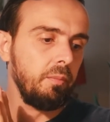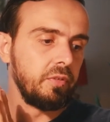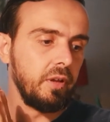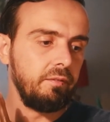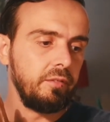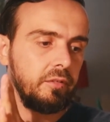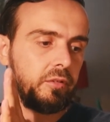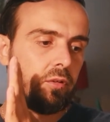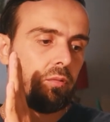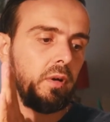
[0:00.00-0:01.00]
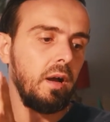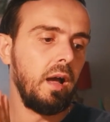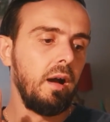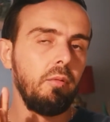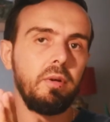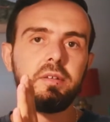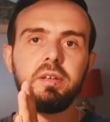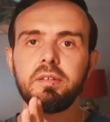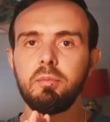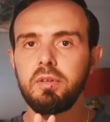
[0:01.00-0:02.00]
So if you do want to
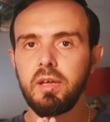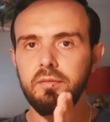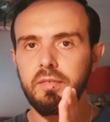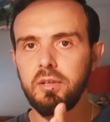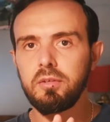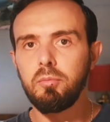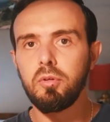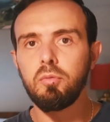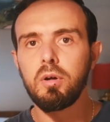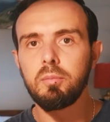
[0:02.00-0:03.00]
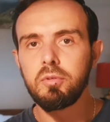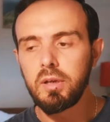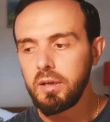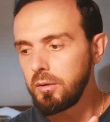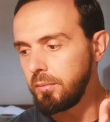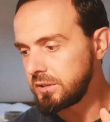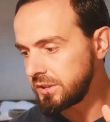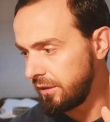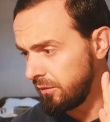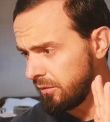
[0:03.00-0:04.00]
see some of the other videos, you're more than welcome to click on my
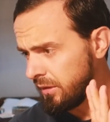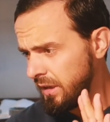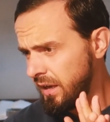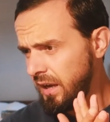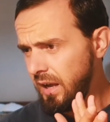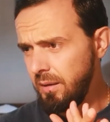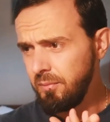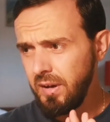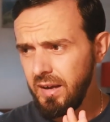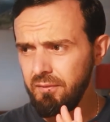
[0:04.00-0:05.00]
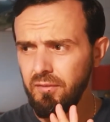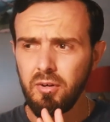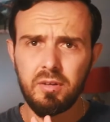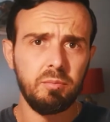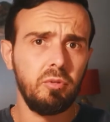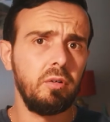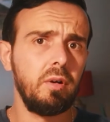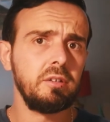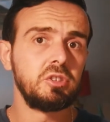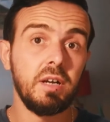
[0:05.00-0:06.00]
channel. I am focused more
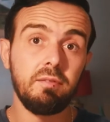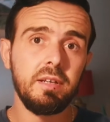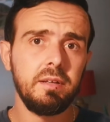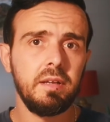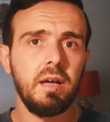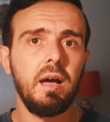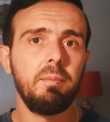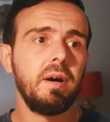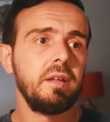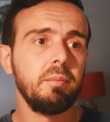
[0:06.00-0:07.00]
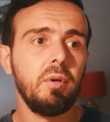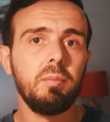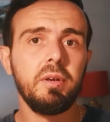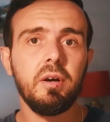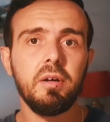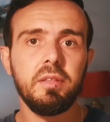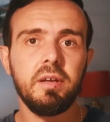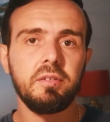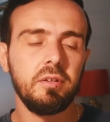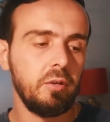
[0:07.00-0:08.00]
around traveling at the moment on
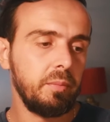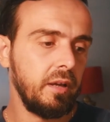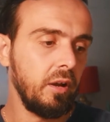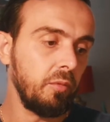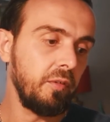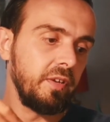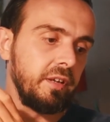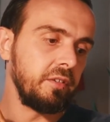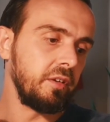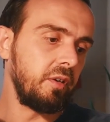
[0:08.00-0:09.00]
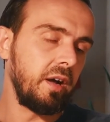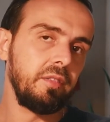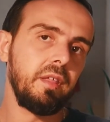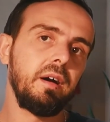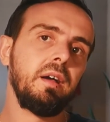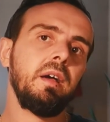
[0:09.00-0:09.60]
there, so there'll be a lot more videos around that